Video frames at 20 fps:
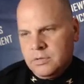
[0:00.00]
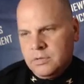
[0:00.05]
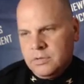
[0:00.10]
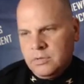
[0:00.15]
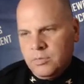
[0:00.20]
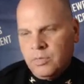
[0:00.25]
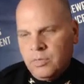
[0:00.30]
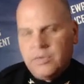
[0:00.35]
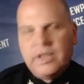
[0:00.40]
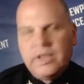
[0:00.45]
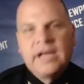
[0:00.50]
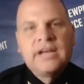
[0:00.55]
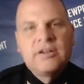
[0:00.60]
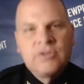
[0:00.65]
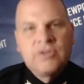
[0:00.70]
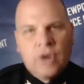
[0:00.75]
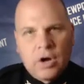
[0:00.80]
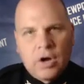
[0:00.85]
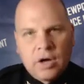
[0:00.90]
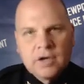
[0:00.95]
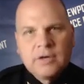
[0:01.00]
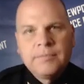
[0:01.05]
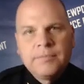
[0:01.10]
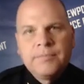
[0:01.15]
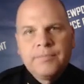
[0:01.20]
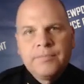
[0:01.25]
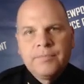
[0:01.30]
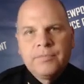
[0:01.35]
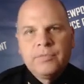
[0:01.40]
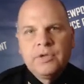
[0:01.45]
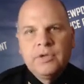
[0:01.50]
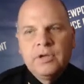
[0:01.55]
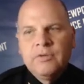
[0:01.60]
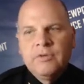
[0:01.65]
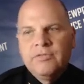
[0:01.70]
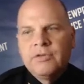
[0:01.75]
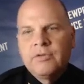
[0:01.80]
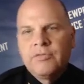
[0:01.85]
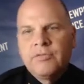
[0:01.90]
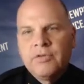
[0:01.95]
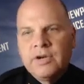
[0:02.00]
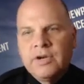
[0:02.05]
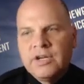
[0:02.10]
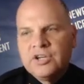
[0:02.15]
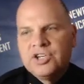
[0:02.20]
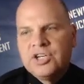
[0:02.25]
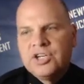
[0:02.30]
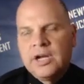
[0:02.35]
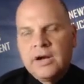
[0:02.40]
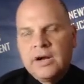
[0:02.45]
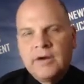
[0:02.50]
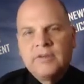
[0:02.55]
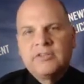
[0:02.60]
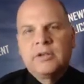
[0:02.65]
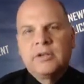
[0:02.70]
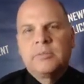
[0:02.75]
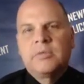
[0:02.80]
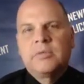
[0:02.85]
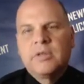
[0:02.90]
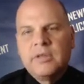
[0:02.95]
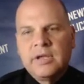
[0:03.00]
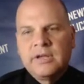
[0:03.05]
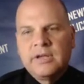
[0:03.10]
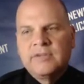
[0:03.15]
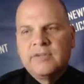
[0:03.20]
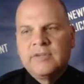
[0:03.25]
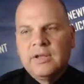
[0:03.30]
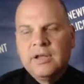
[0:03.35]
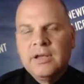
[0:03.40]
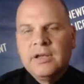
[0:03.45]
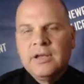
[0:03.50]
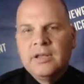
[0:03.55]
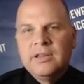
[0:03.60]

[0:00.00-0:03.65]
where they can talk and feel free to share some of the things that